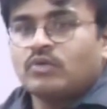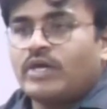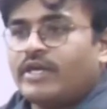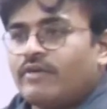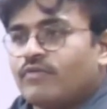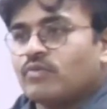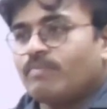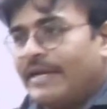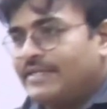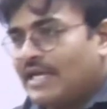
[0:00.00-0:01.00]
Okay, if you
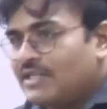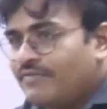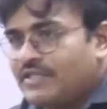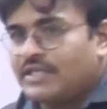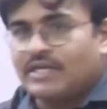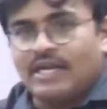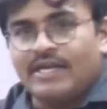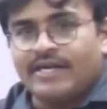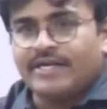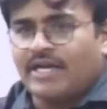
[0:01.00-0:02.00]
by chance visit
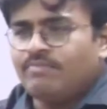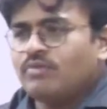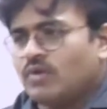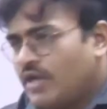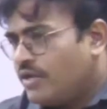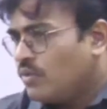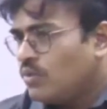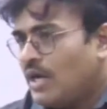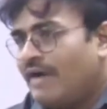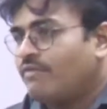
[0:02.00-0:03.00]
Delhi anytime, okay,
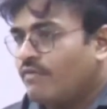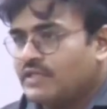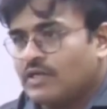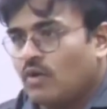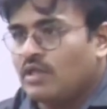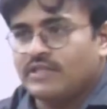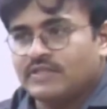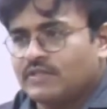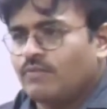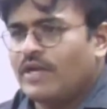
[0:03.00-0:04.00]
you have to visit all these things.